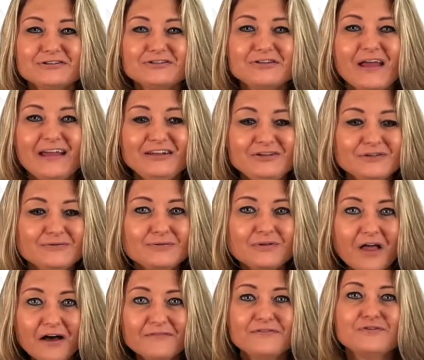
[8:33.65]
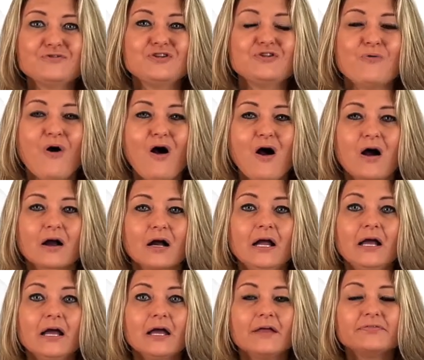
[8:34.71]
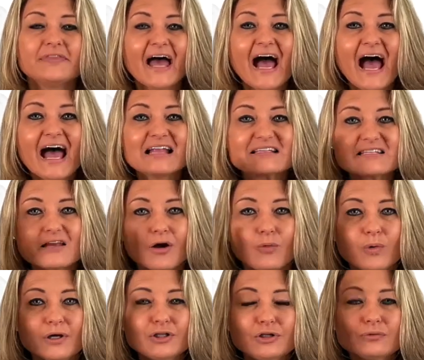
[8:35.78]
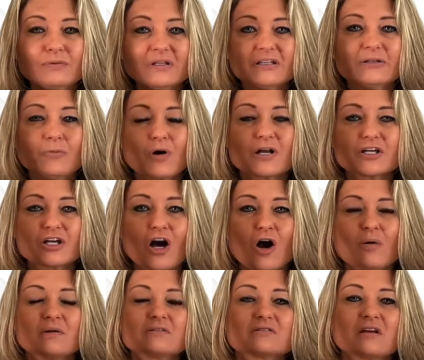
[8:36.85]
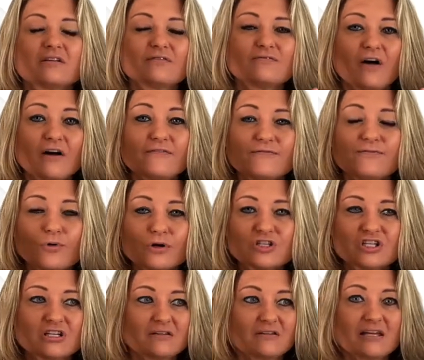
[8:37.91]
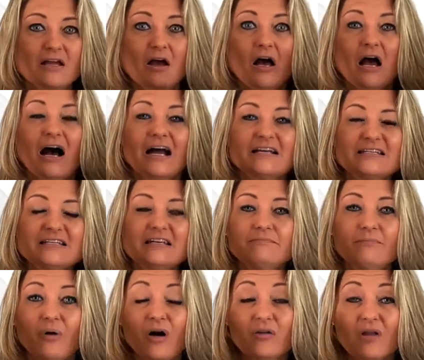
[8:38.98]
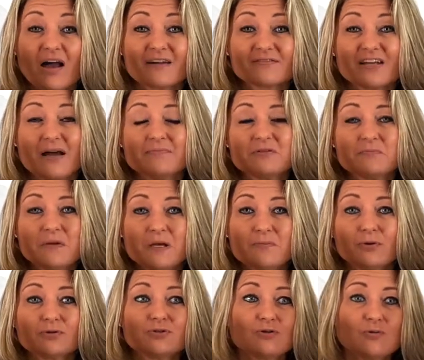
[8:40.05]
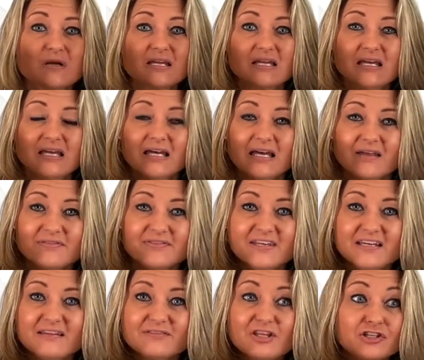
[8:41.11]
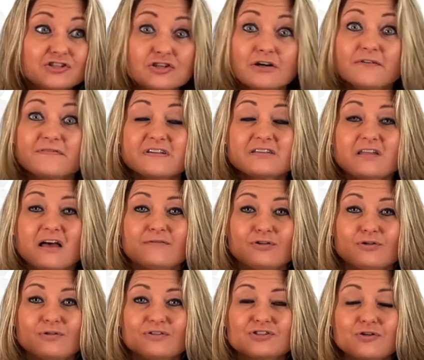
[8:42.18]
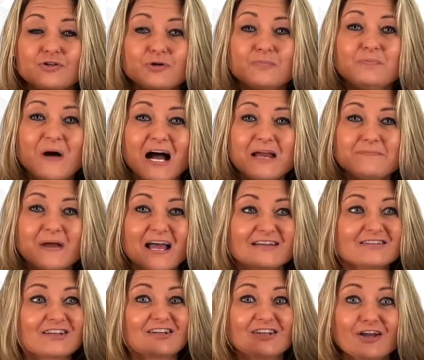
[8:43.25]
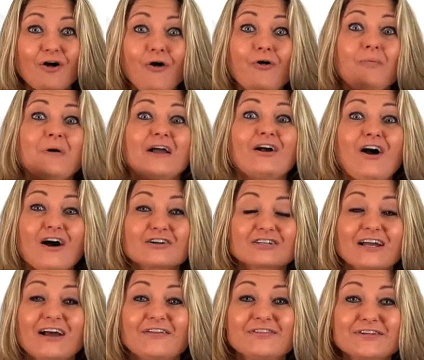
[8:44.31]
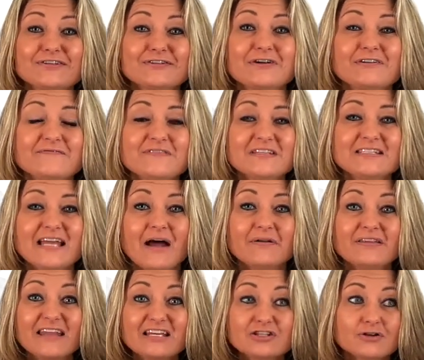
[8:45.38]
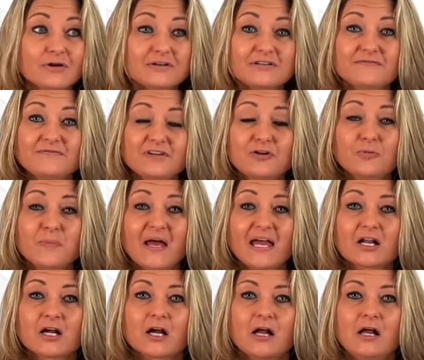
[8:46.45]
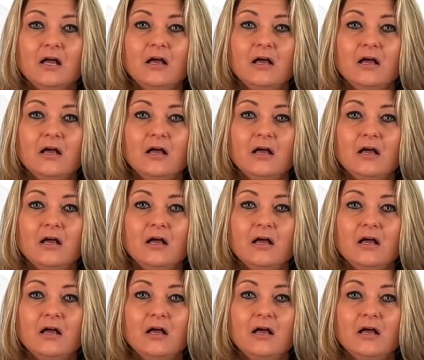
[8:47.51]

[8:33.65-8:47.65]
And you love who you are. That's where you really want to go. And so unfortunately, I see a lot of times people doing the surface level. So they're bypassing and they go, oh my gosh, I got the surface down, and they start to feel better.